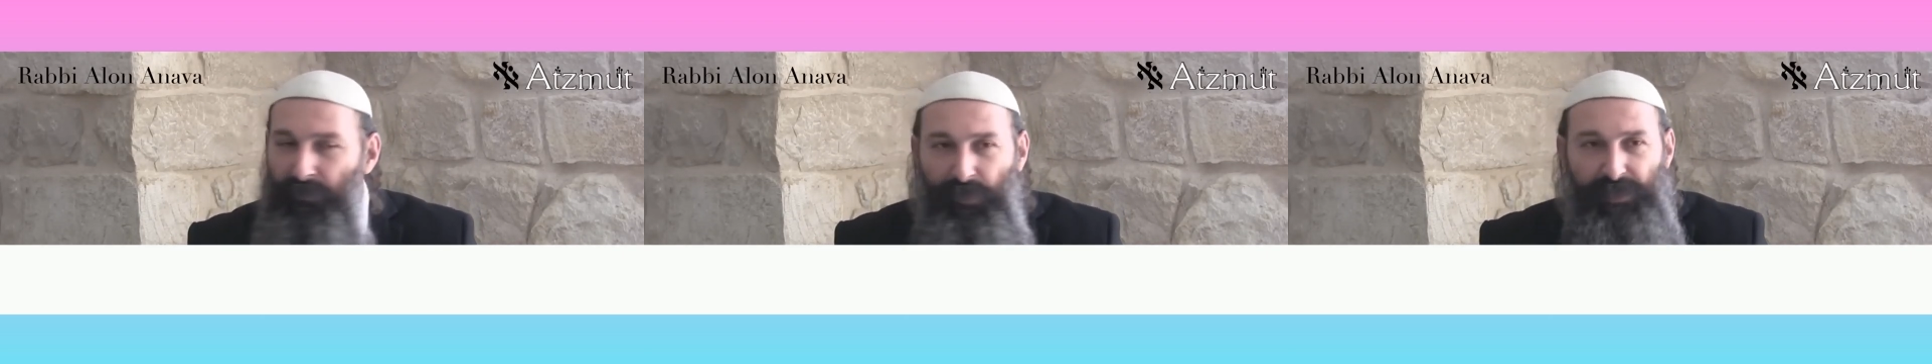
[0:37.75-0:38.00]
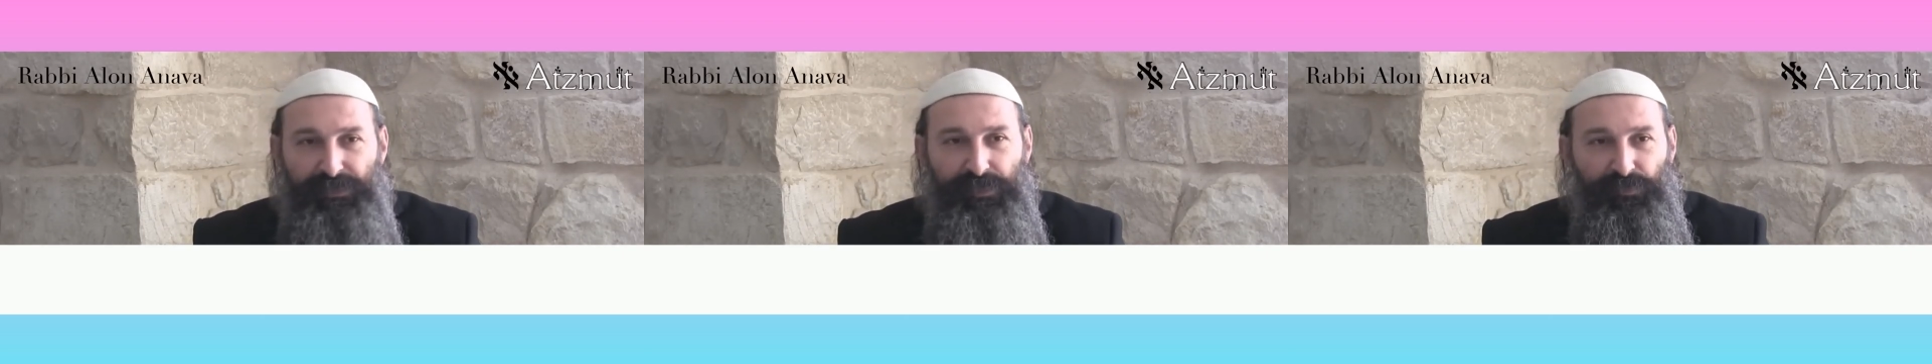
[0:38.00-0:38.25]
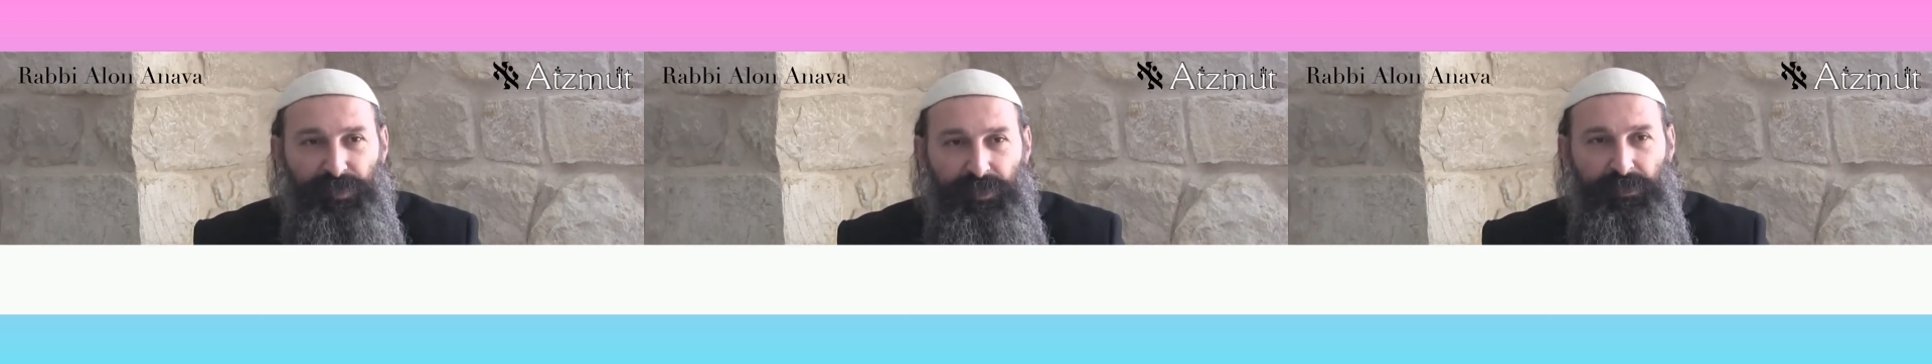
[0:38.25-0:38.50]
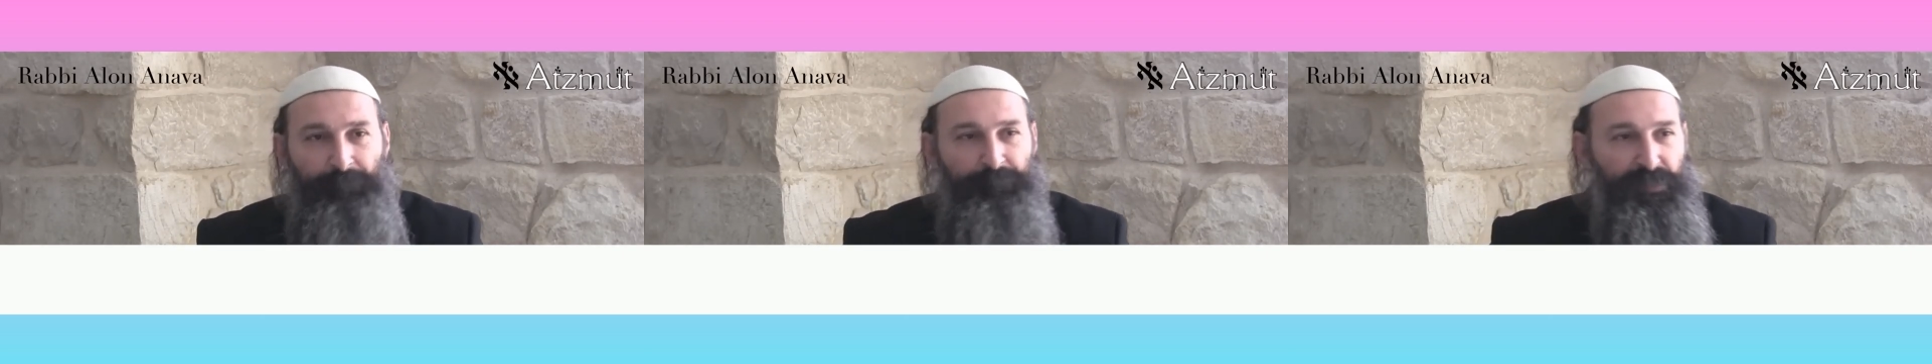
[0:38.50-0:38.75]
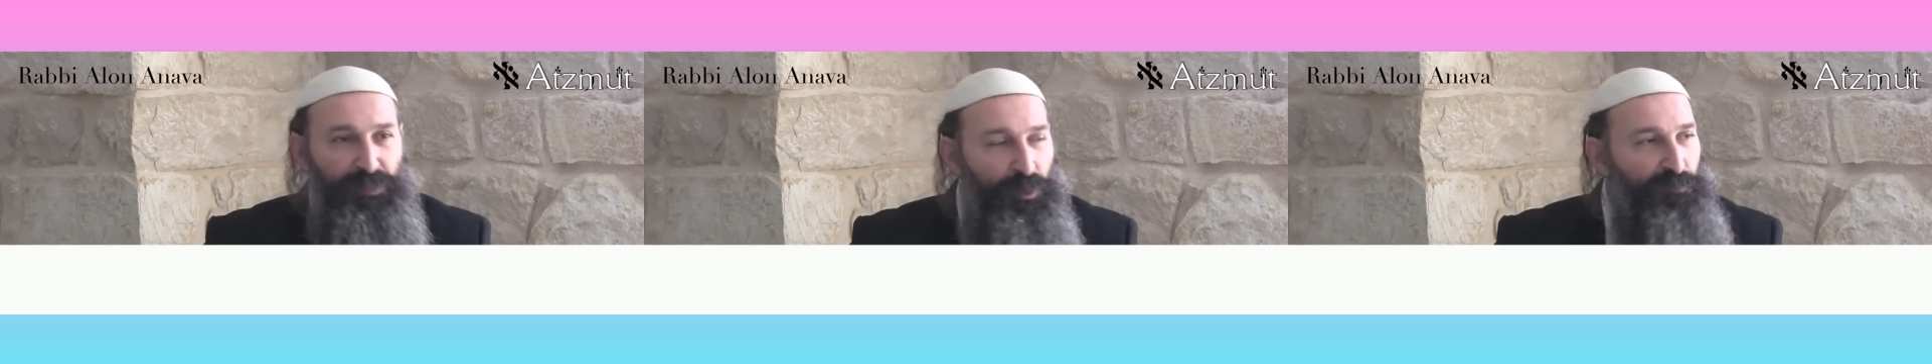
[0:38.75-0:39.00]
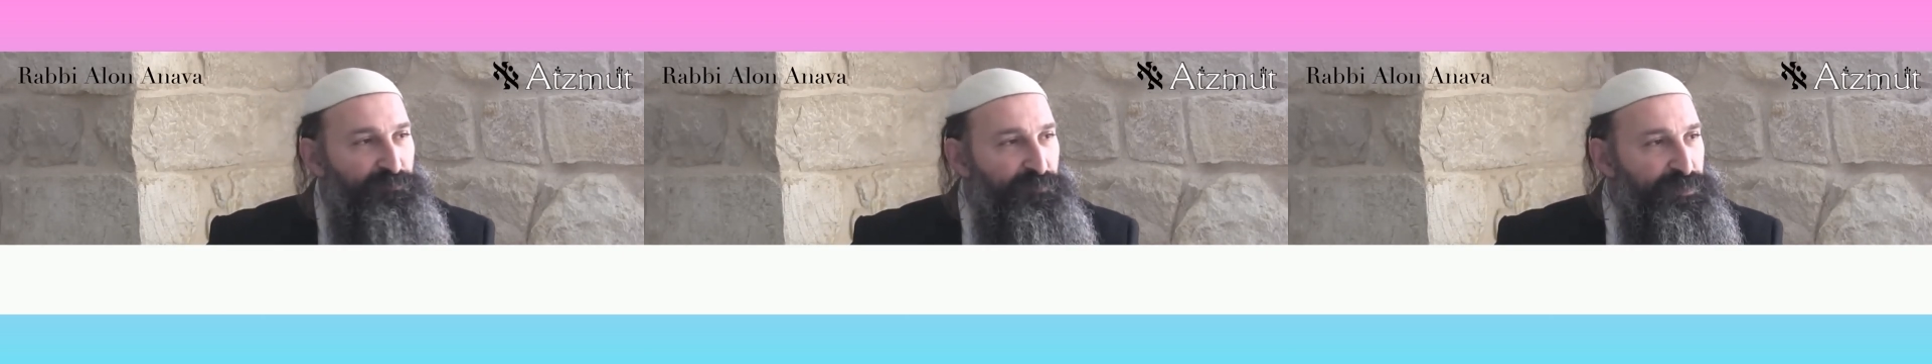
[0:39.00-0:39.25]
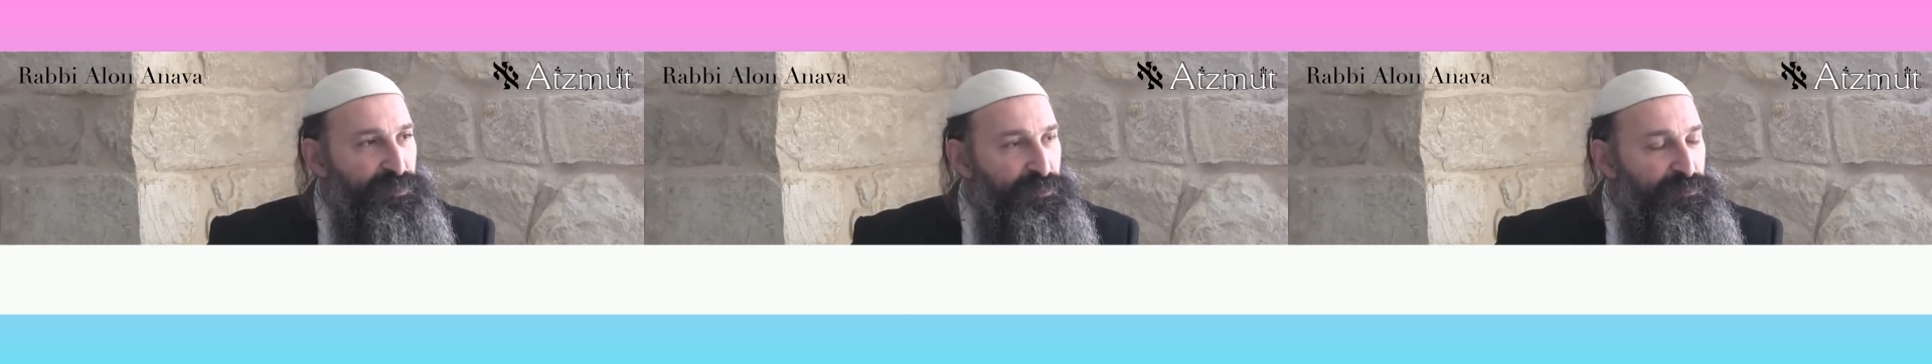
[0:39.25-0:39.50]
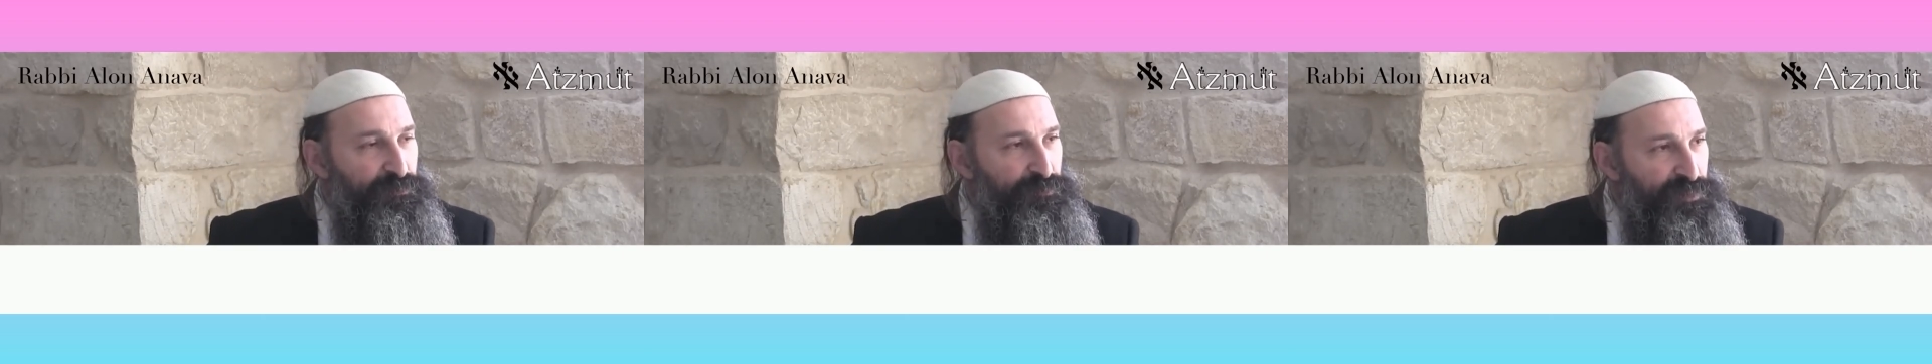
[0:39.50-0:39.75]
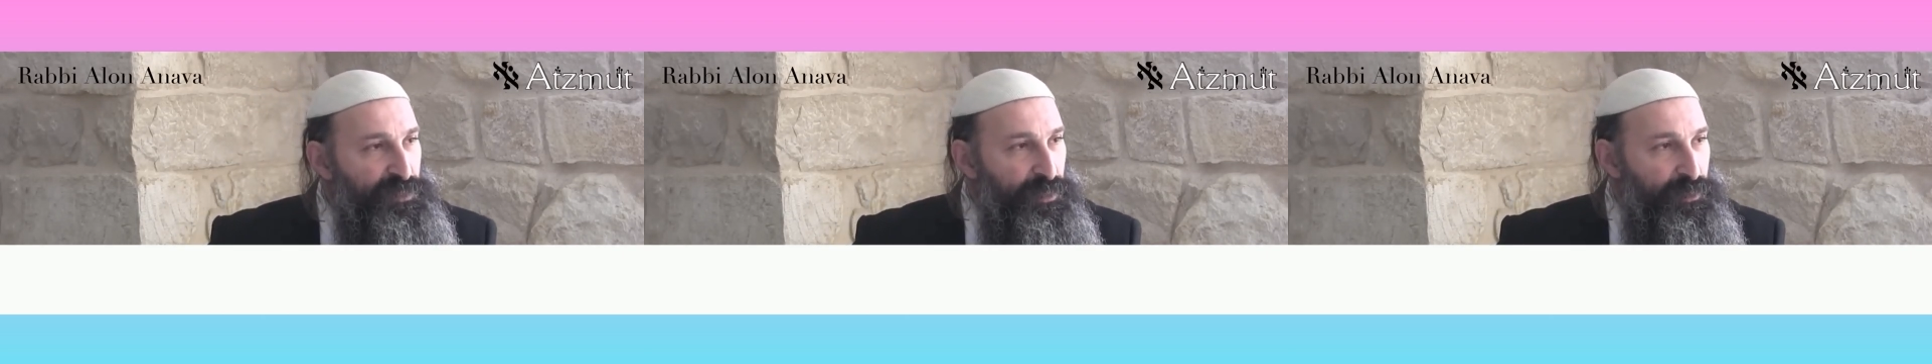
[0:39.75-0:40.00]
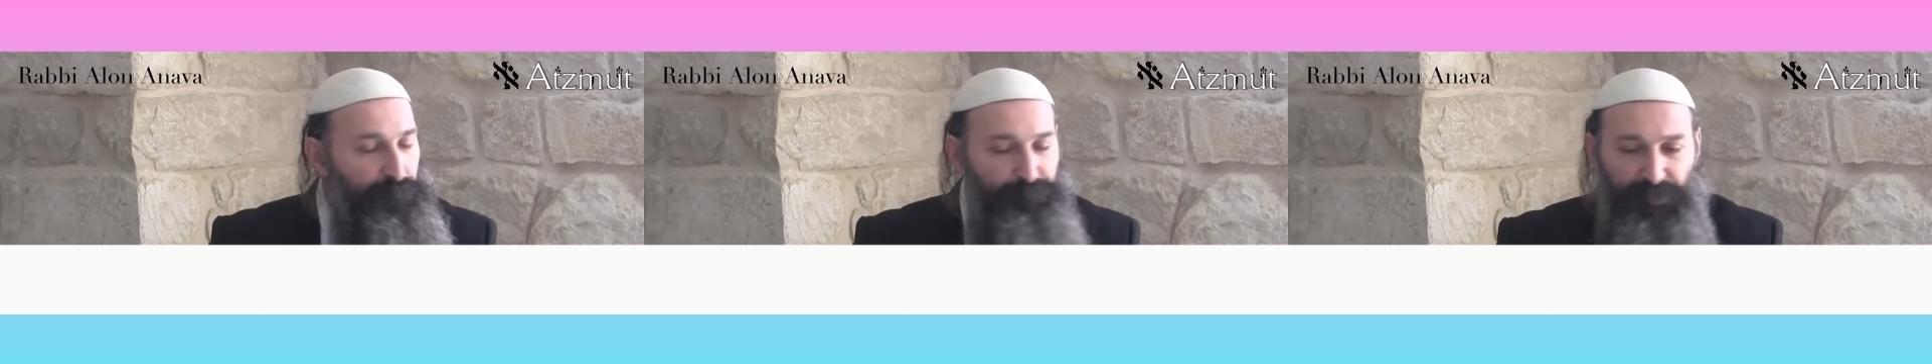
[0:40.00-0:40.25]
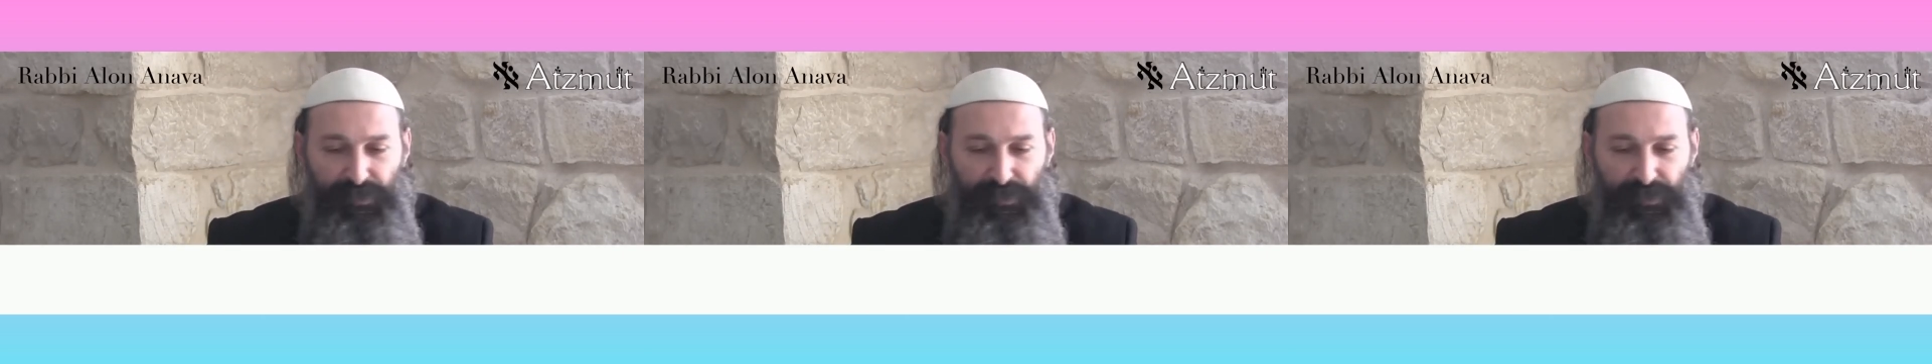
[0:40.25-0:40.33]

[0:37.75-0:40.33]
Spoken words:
once a week, go visit the sick.